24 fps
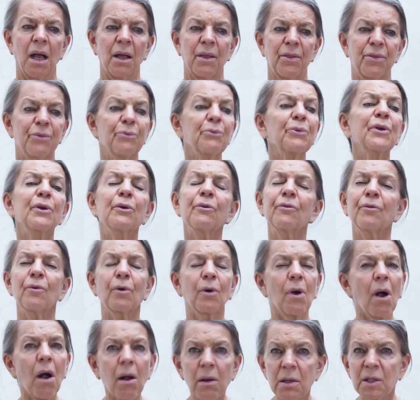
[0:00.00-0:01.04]
3 or
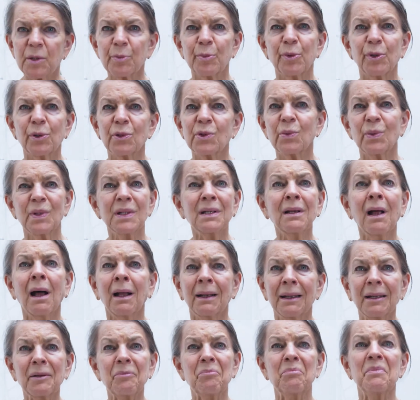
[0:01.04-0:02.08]
4 hospitals would
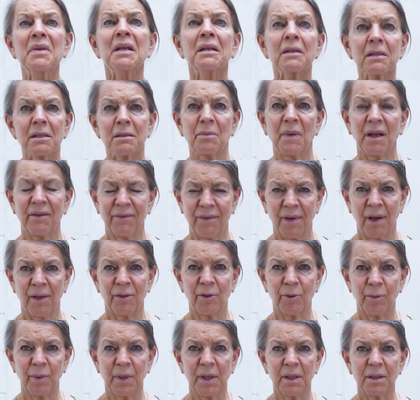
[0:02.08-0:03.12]
not admit my
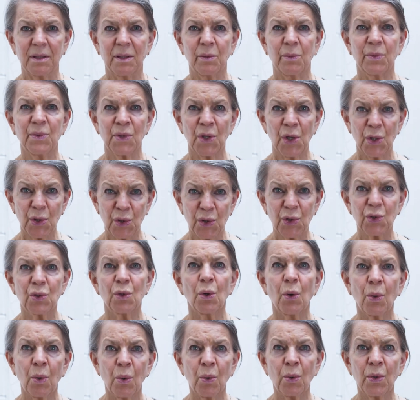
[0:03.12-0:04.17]
father because he was
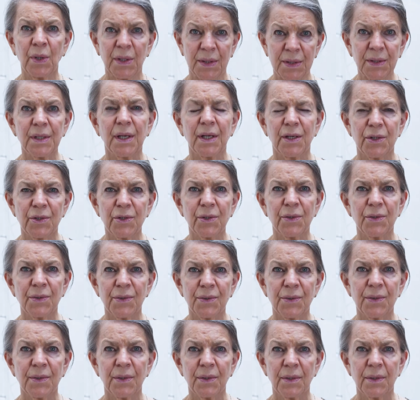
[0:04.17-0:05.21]
so
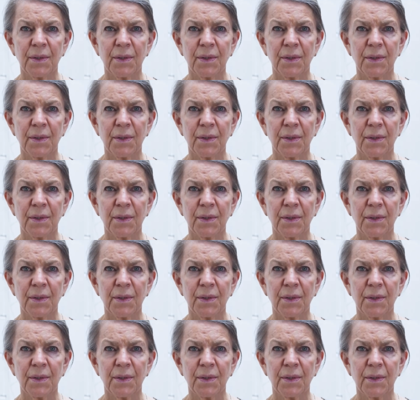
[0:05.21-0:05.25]
contagious,